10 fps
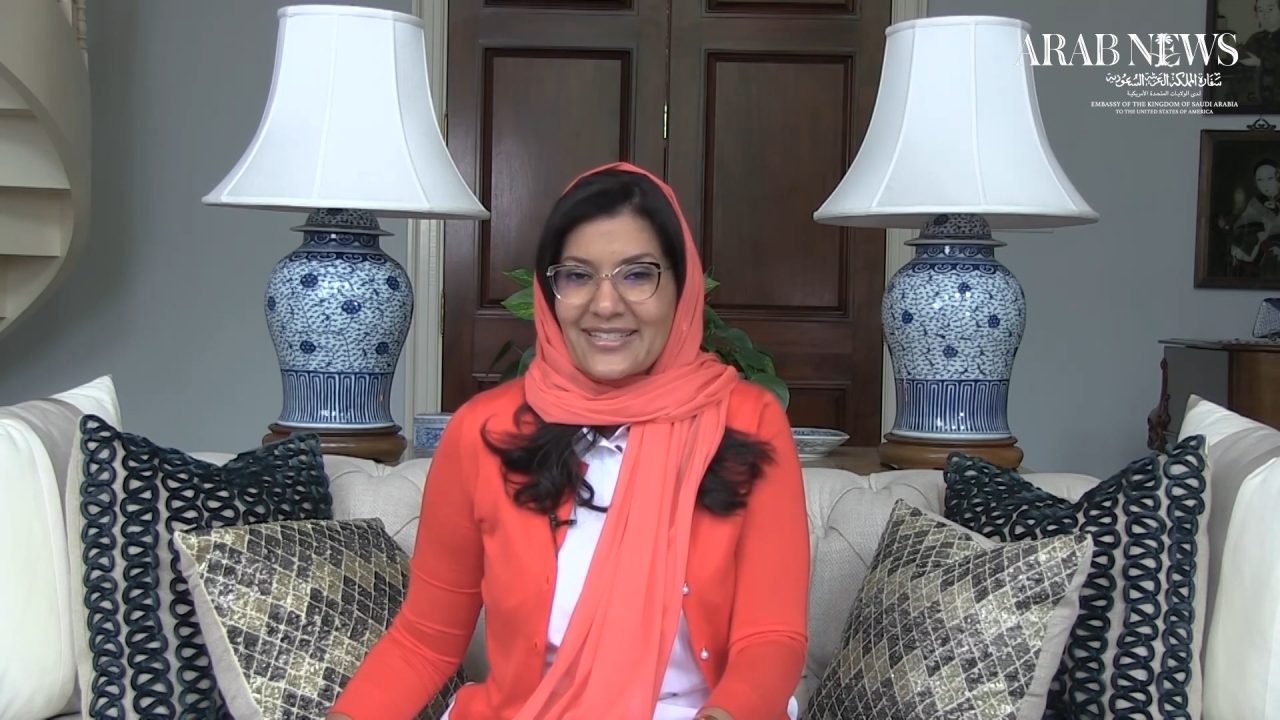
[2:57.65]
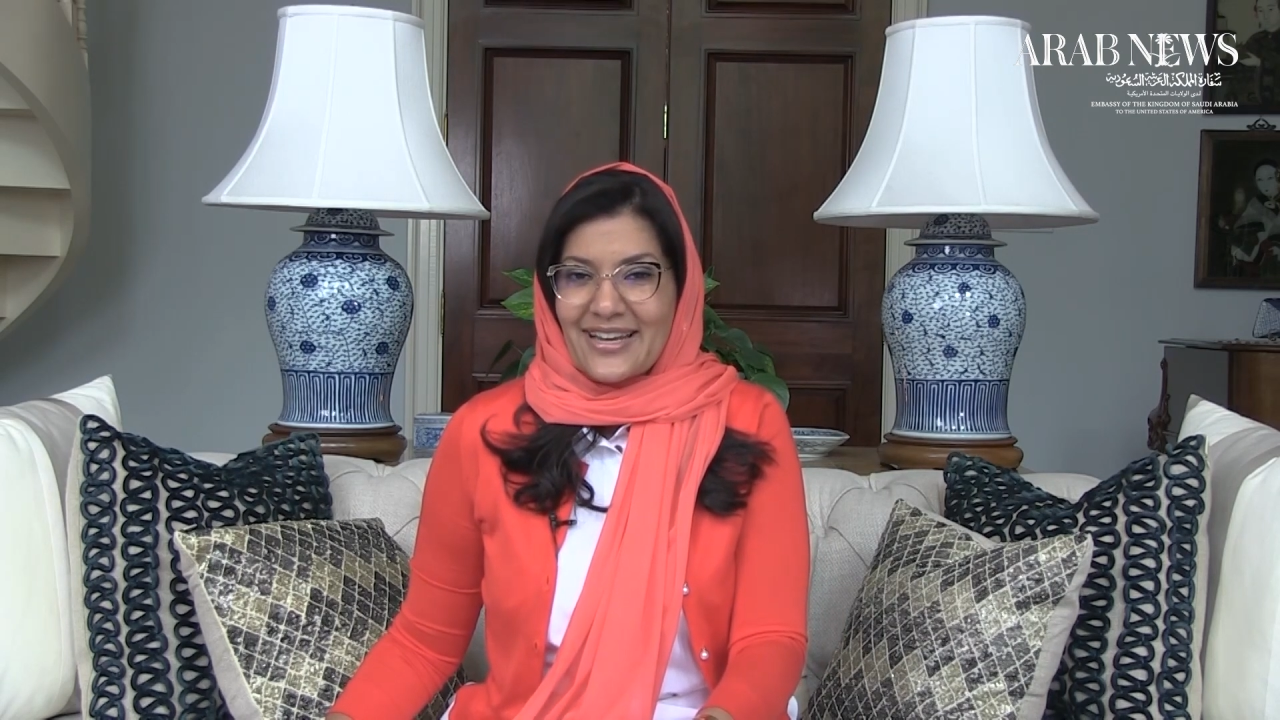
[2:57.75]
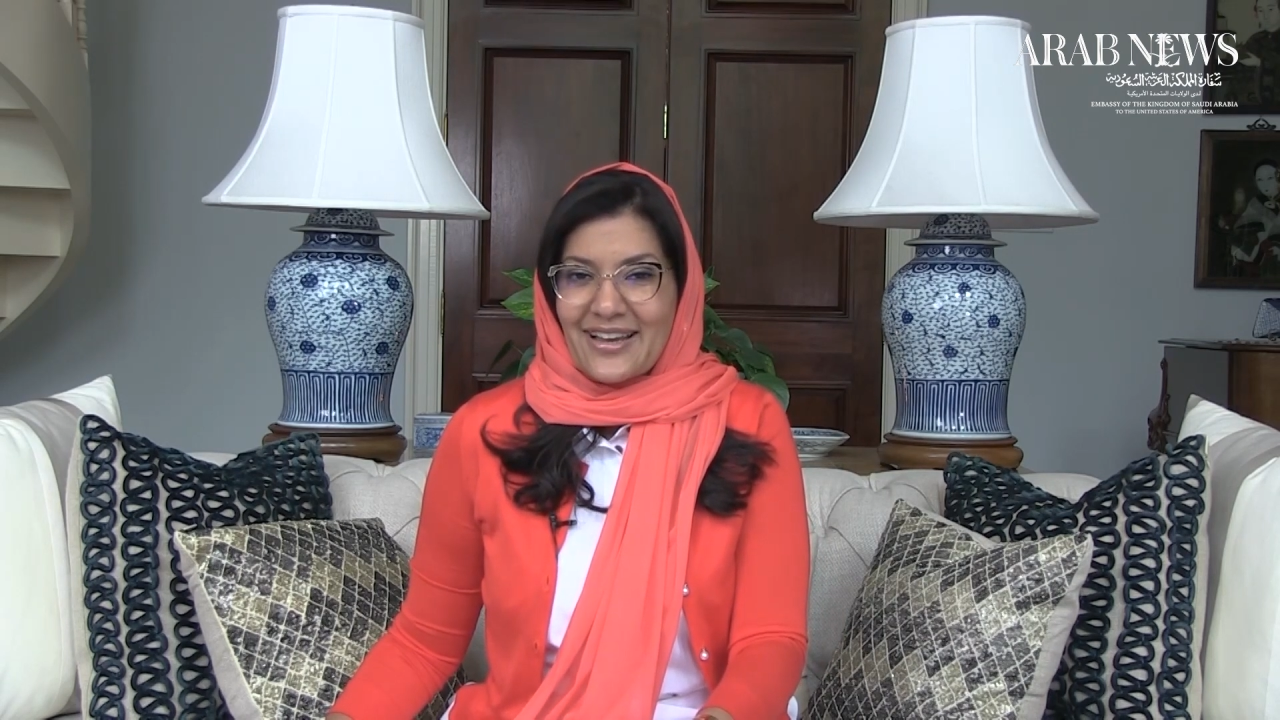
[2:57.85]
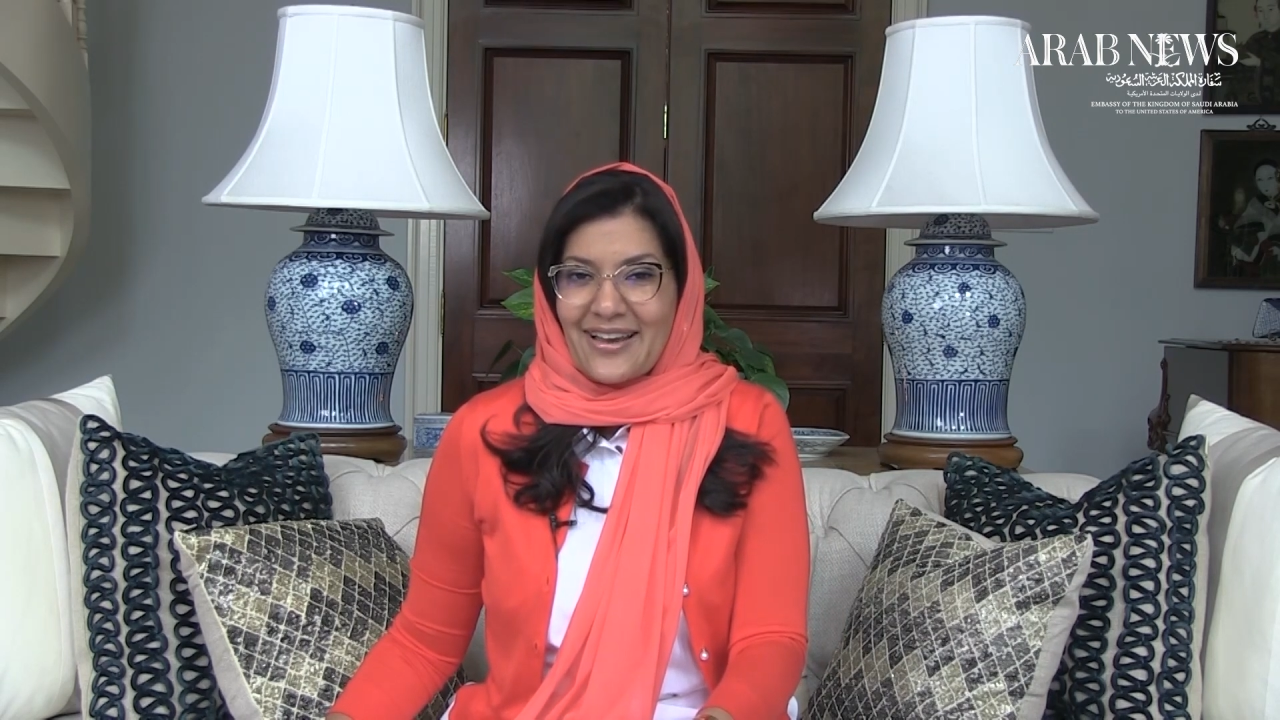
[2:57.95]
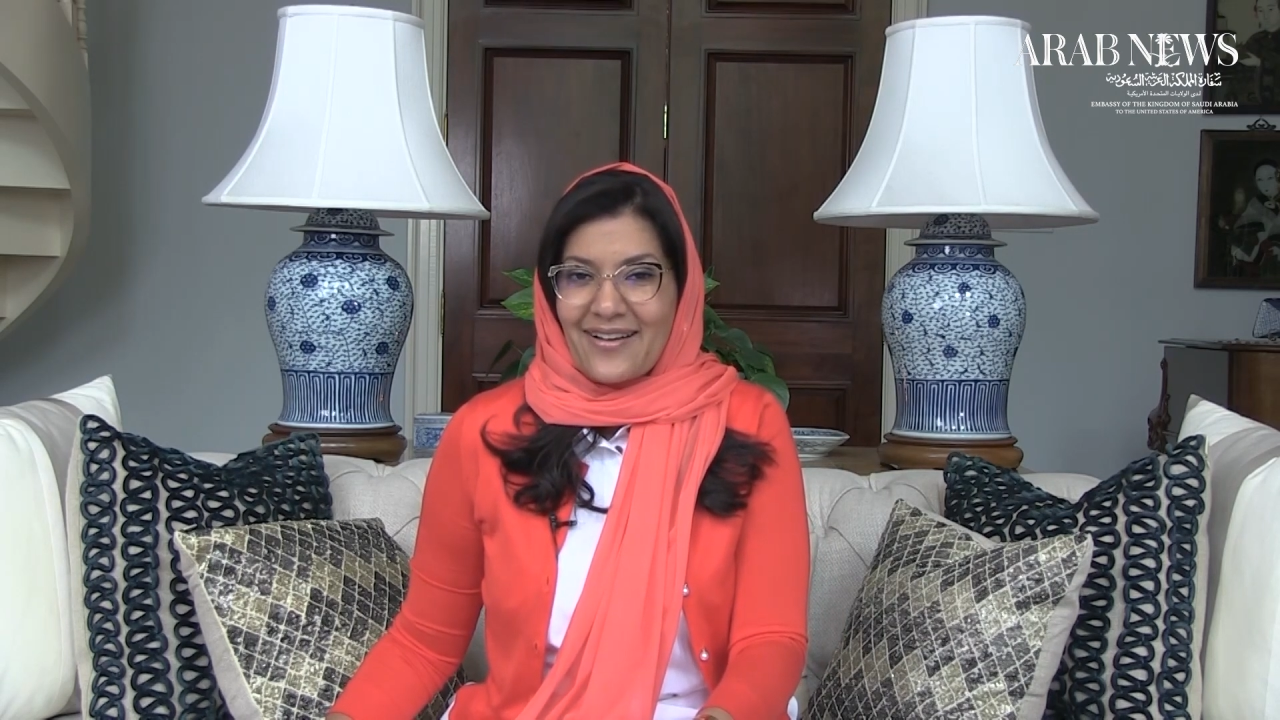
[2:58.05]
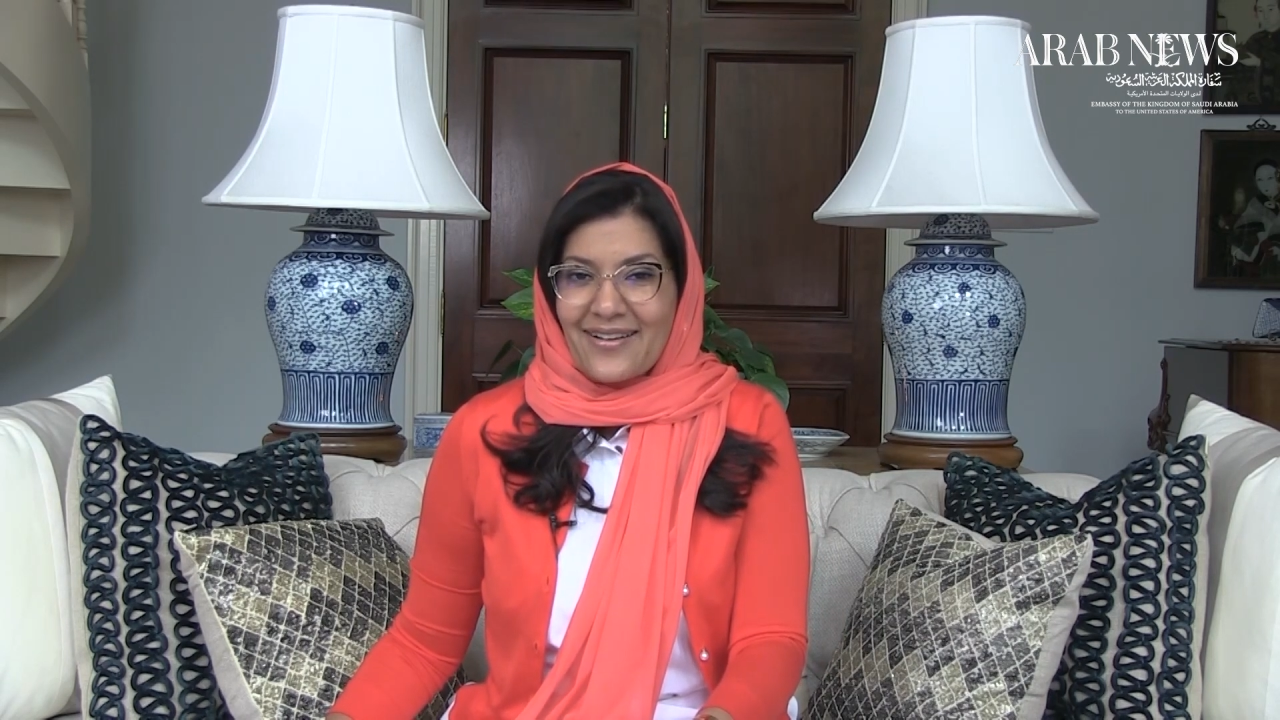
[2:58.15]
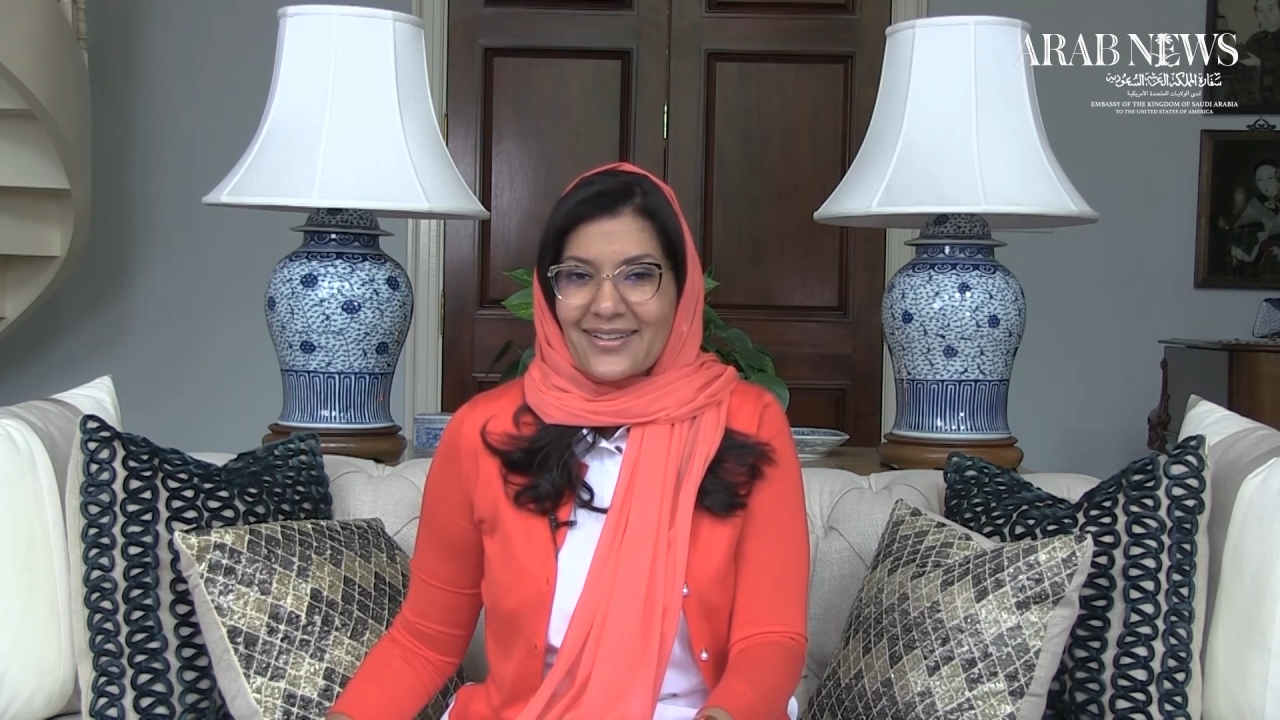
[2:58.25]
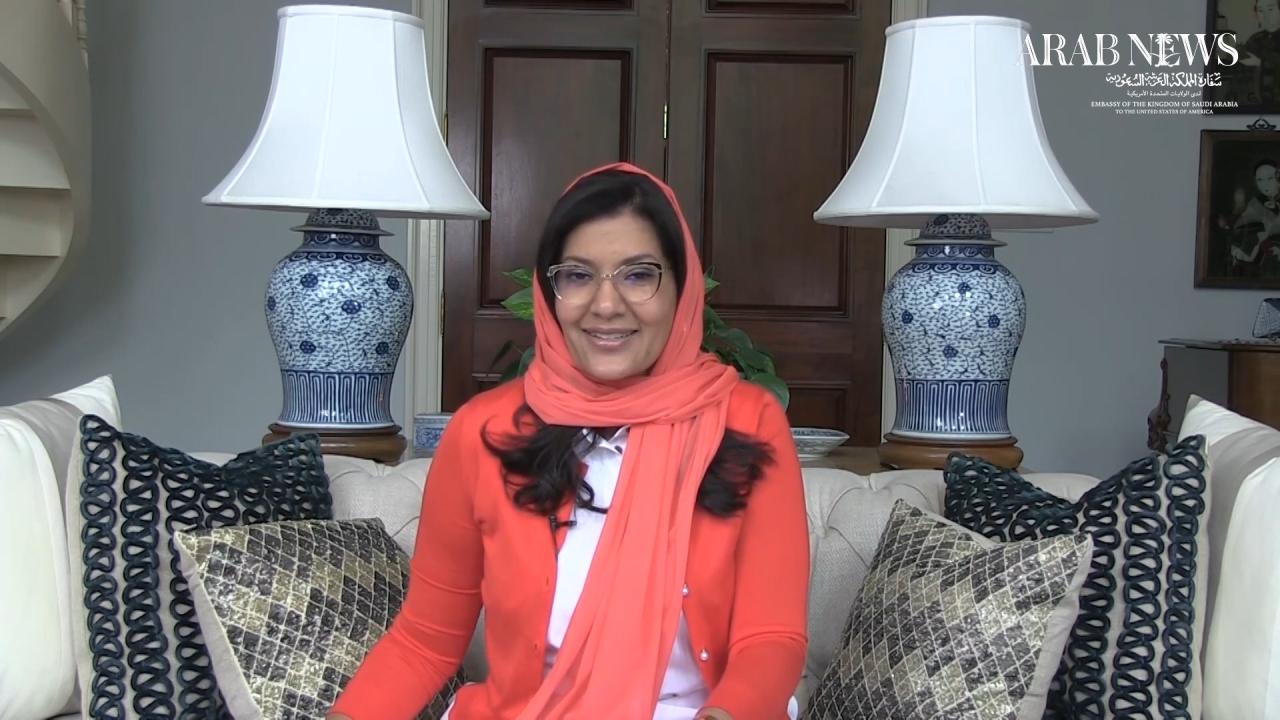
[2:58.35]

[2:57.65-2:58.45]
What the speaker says: daycare,